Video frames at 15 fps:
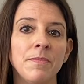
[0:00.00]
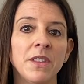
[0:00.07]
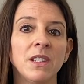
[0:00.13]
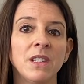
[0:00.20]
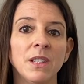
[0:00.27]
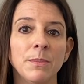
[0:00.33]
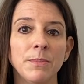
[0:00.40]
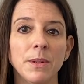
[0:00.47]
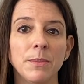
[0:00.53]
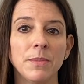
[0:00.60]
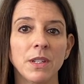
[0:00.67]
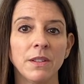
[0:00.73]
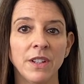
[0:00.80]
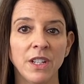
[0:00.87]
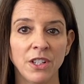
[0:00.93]
The symptoms
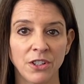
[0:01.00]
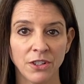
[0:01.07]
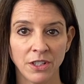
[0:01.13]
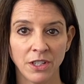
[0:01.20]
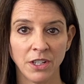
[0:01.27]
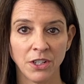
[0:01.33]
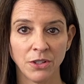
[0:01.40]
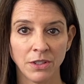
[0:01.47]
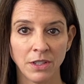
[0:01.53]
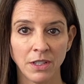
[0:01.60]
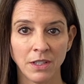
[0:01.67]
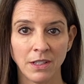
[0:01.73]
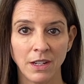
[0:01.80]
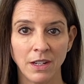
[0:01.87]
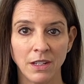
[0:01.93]
of interstitial
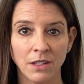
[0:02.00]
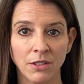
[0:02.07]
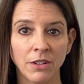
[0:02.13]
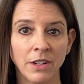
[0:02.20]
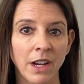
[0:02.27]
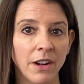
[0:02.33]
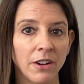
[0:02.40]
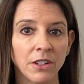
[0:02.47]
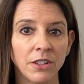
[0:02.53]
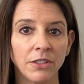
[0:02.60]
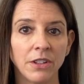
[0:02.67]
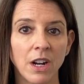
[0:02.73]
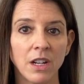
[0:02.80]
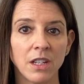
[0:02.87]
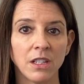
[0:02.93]
cystitis are
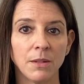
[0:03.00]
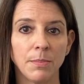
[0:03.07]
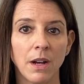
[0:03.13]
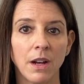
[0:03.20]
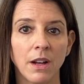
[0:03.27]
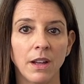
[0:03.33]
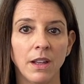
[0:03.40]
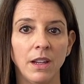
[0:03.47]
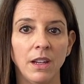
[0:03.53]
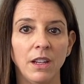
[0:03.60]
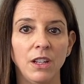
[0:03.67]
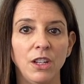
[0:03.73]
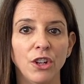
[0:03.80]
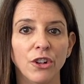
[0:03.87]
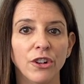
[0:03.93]
characterized by
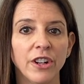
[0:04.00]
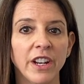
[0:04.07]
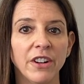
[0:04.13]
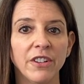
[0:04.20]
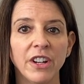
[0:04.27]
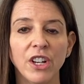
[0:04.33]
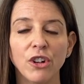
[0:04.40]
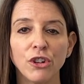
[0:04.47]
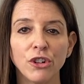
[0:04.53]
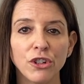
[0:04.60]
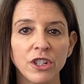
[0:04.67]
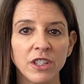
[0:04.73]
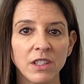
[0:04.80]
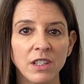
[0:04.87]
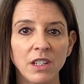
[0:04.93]
urinary
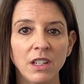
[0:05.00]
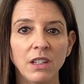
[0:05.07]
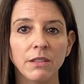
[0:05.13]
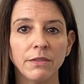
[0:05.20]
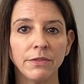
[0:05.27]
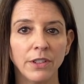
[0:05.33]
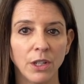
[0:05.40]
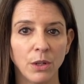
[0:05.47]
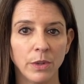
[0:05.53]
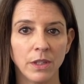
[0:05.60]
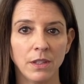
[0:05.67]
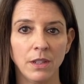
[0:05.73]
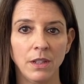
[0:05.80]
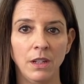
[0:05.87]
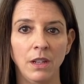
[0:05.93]
urgency,
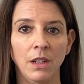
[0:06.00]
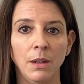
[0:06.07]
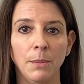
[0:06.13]
frequency,